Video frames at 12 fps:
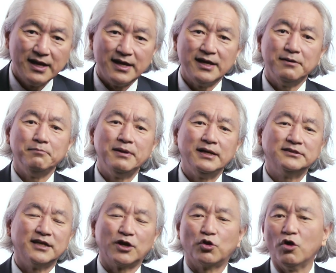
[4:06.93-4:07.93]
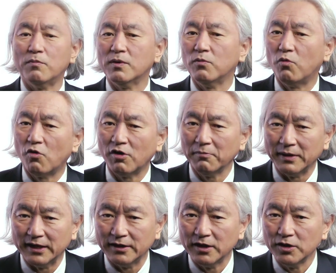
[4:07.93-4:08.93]
it means that global
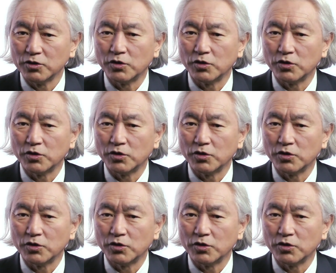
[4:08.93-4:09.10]
warming